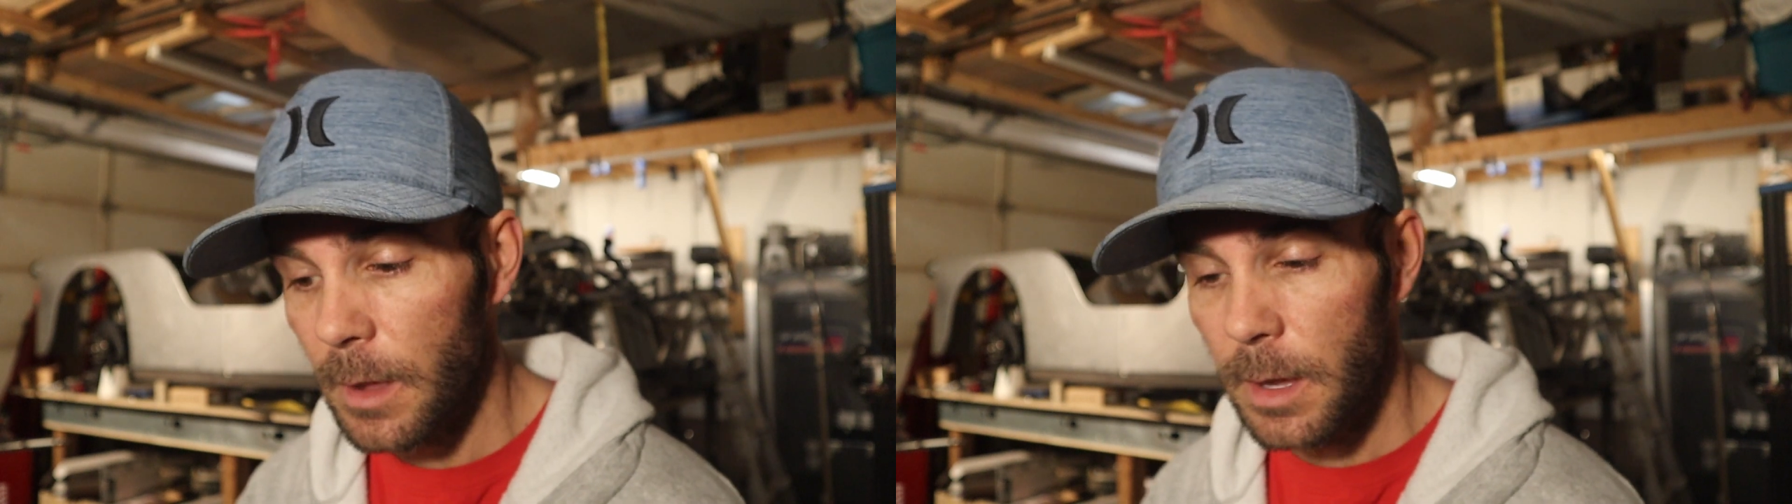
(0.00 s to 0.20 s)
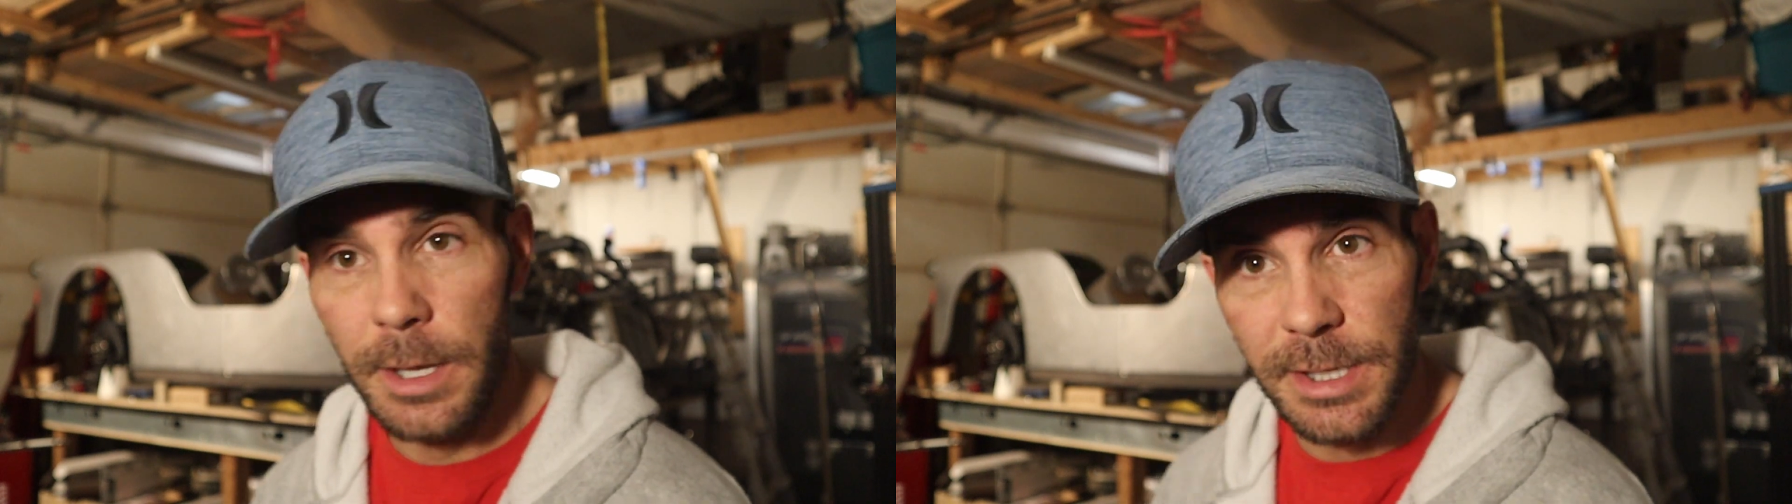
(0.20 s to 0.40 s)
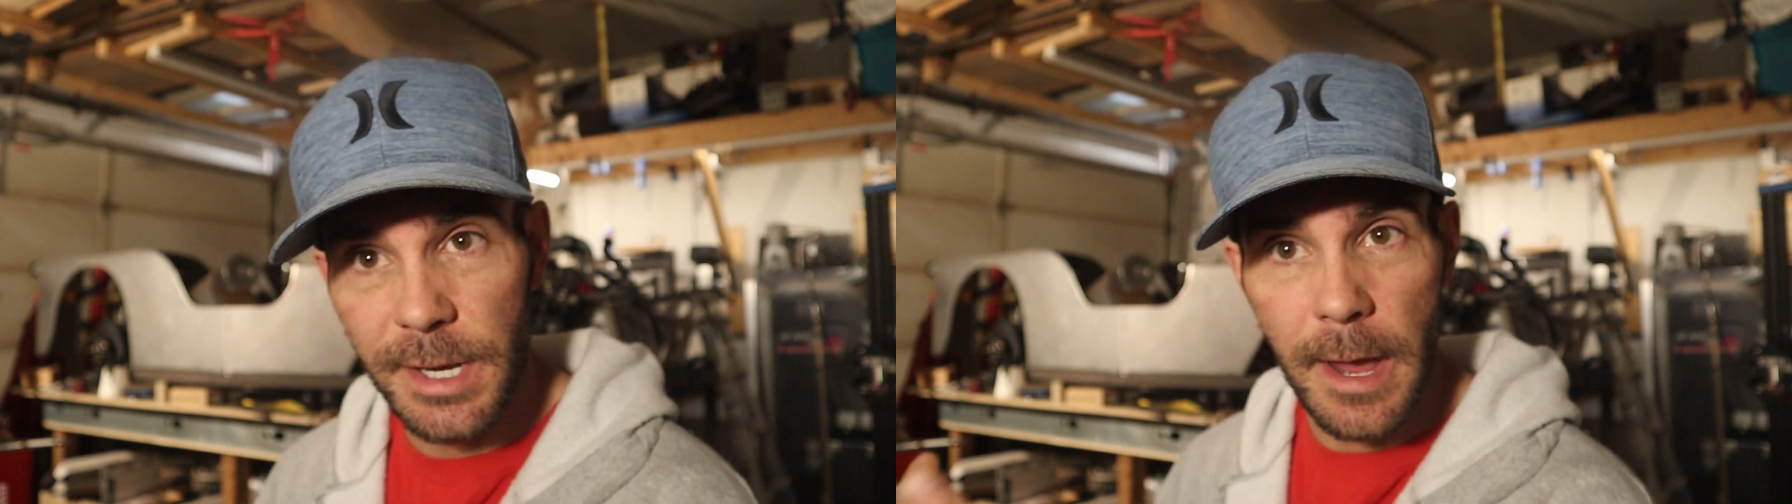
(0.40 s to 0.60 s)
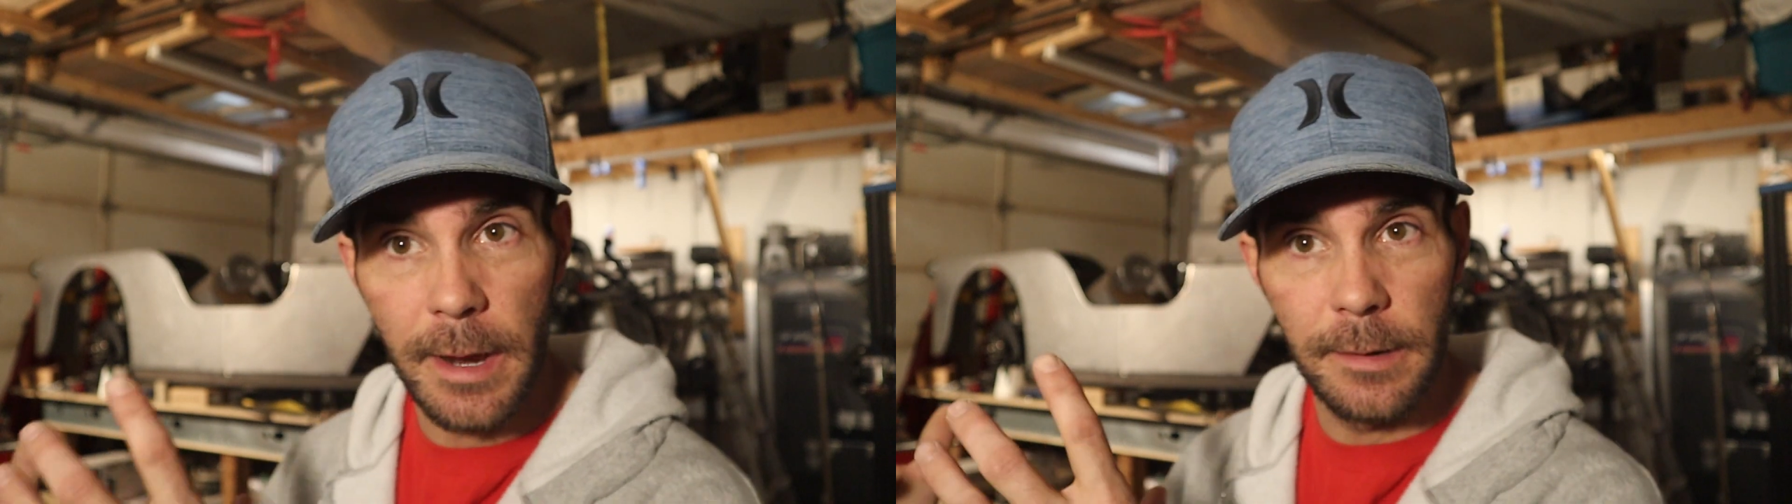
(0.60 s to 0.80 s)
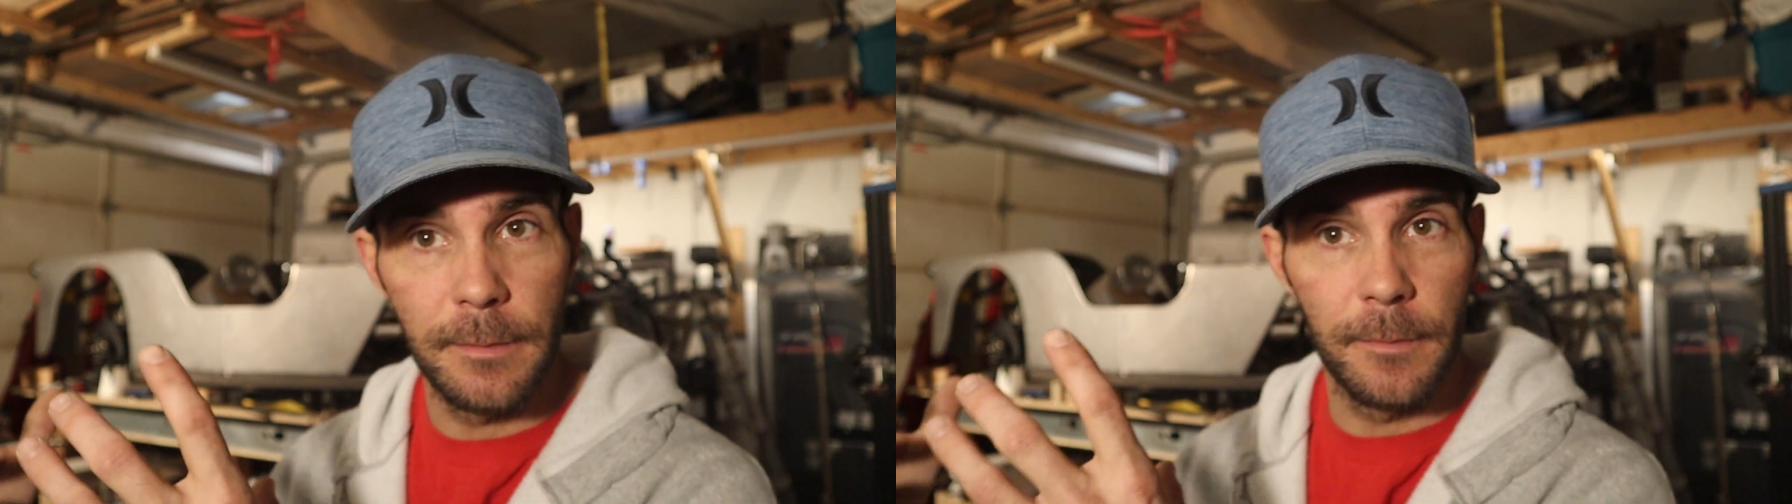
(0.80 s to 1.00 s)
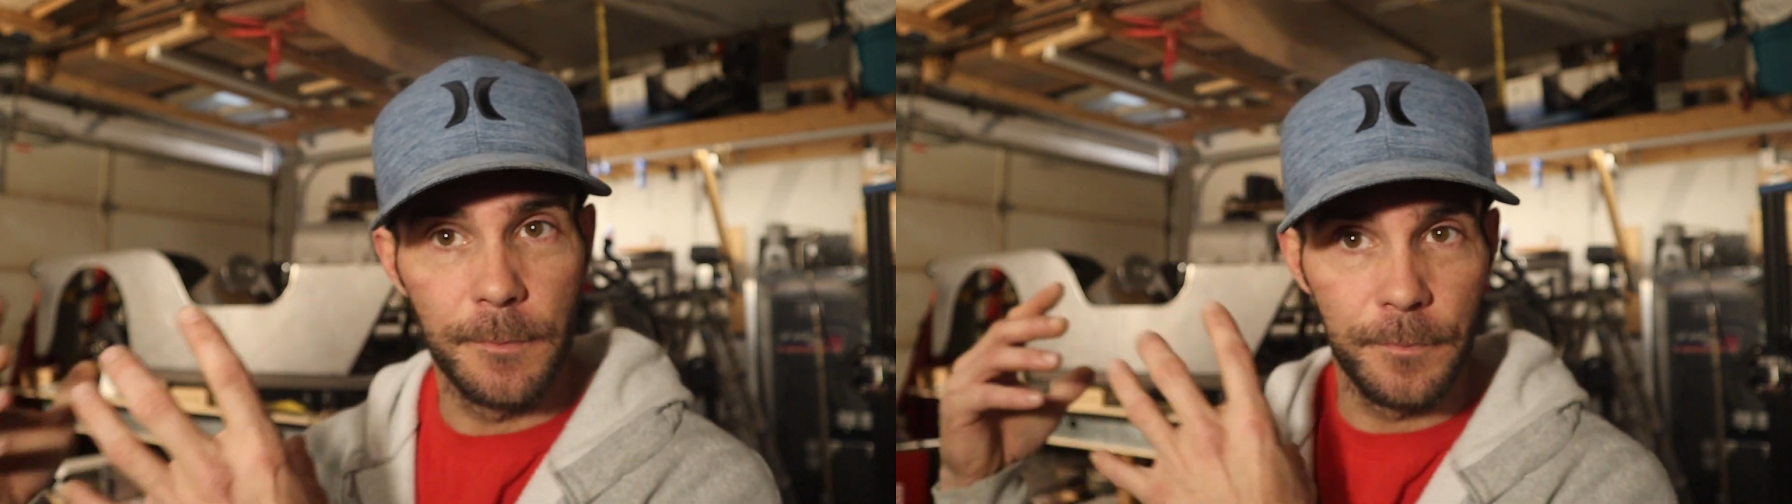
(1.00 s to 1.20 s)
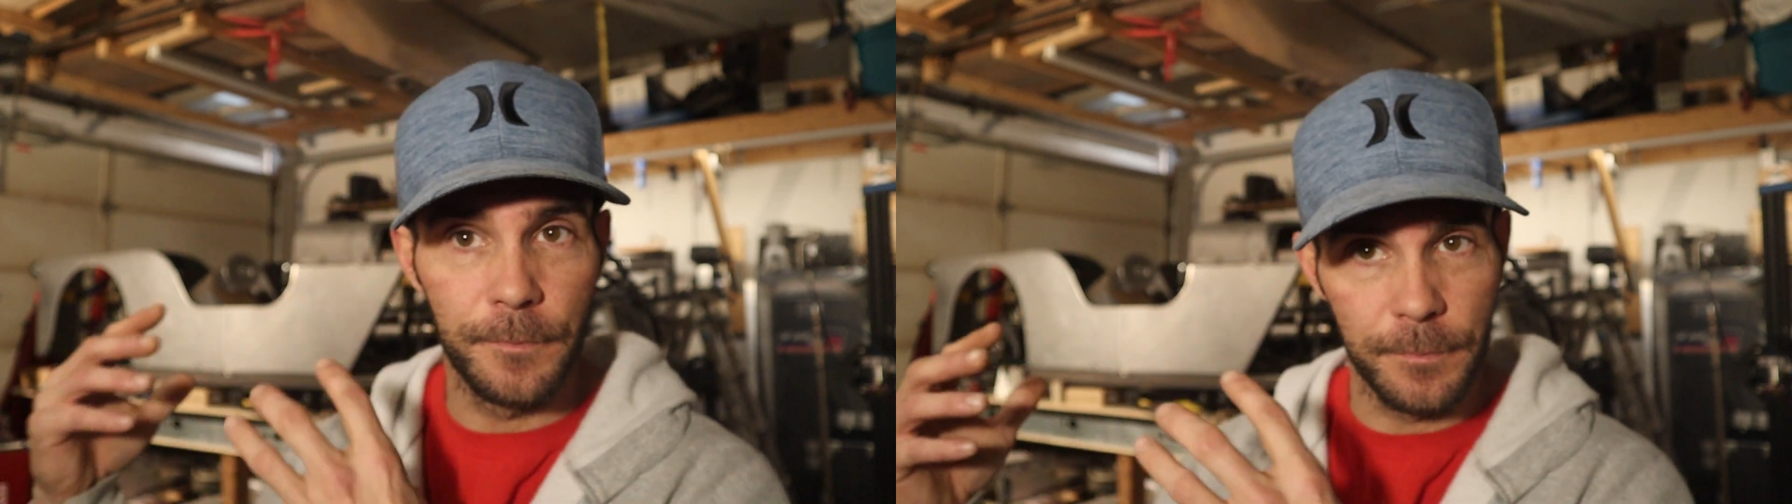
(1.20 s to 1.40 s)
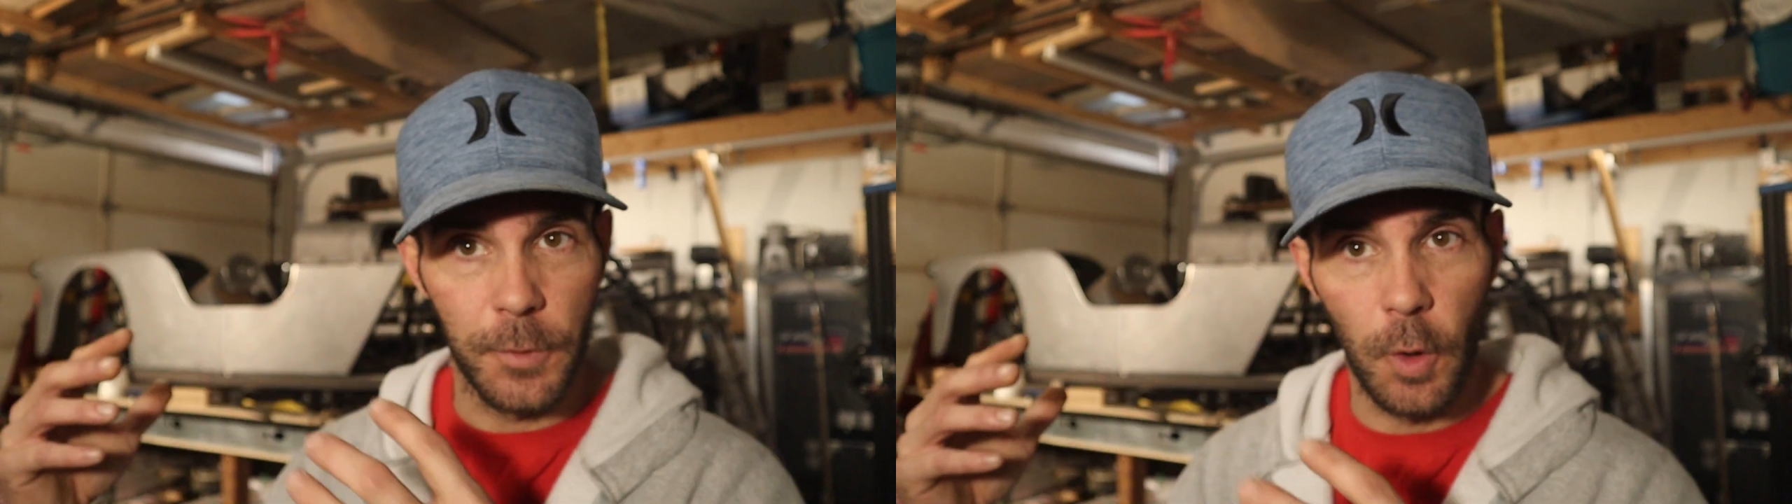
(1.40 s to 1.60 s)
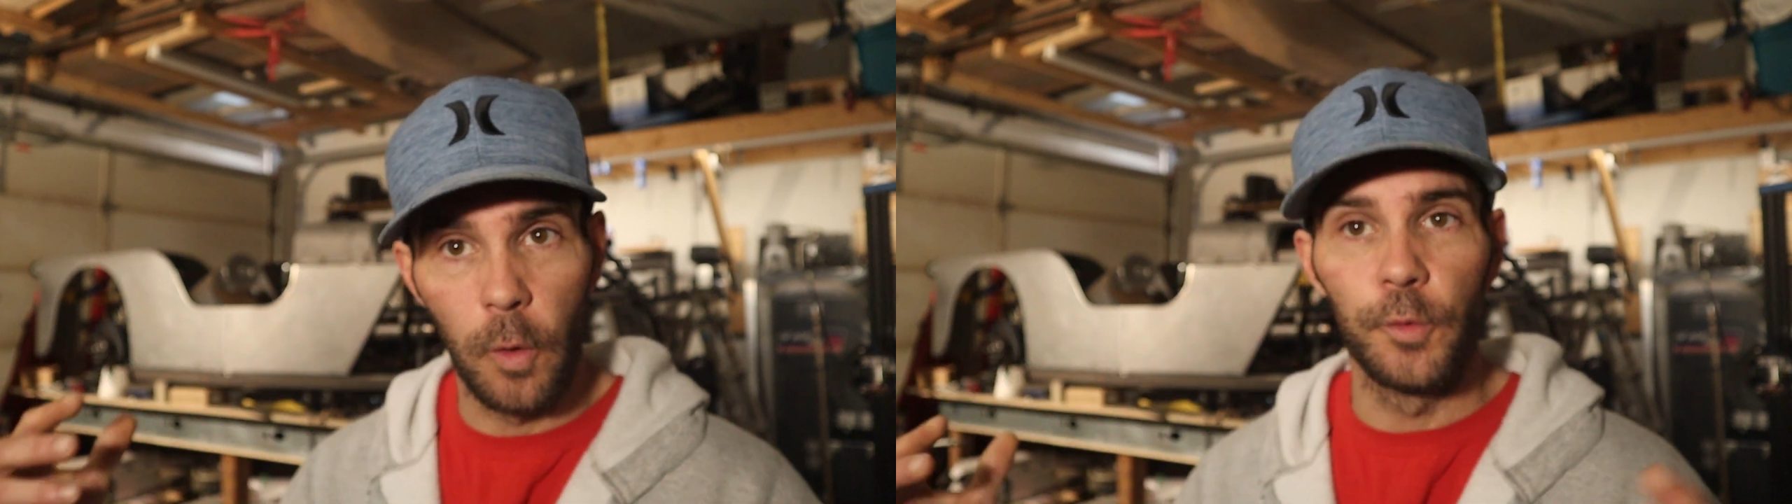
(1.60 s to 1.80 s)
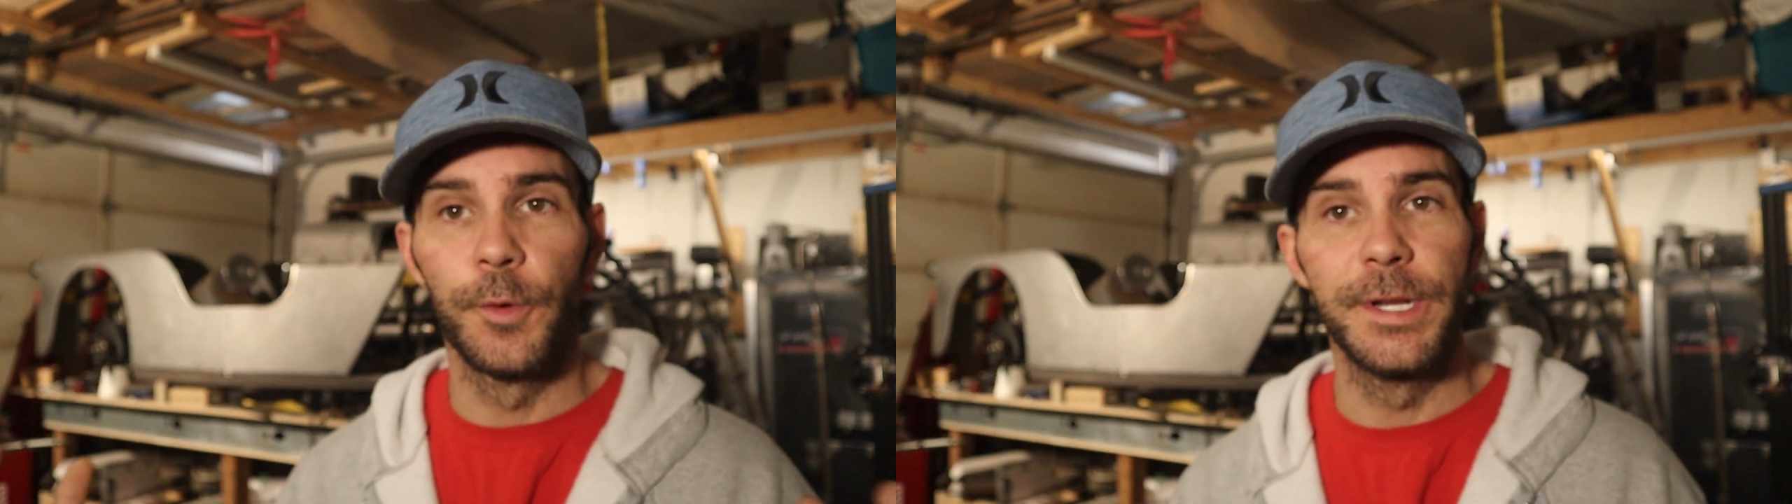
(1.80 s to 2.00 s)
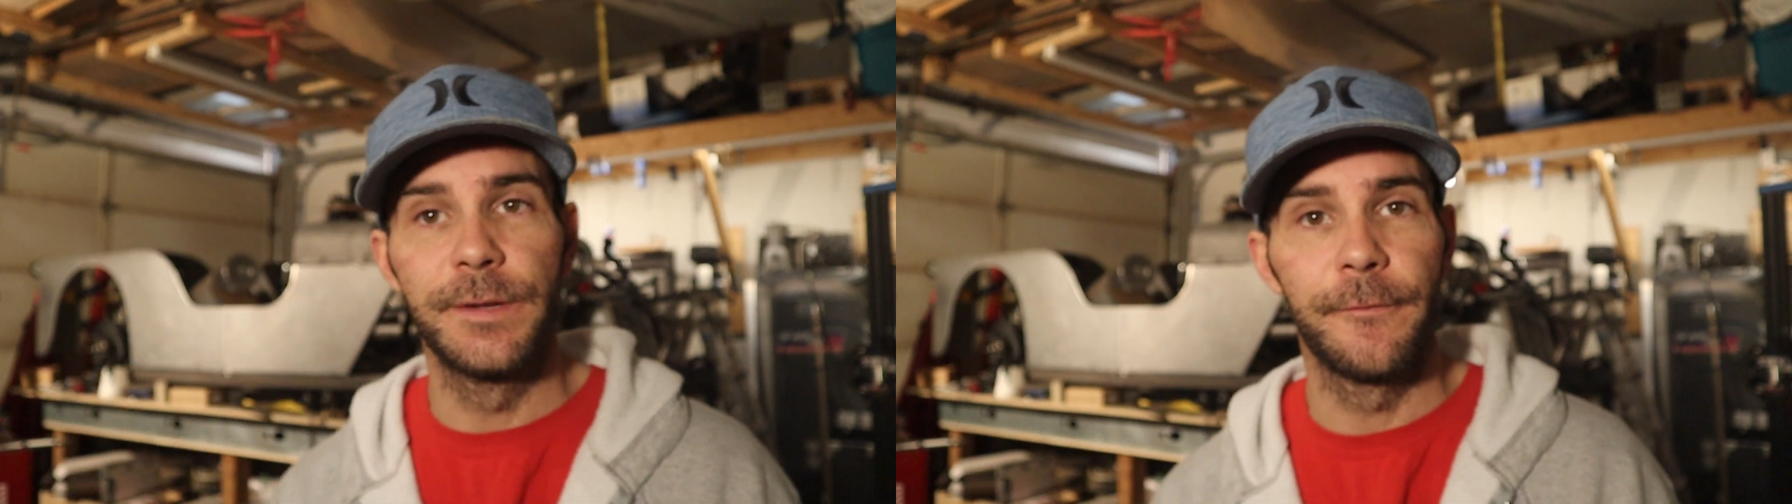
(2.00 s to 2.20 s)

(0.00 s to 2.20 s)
Because again, the whole reason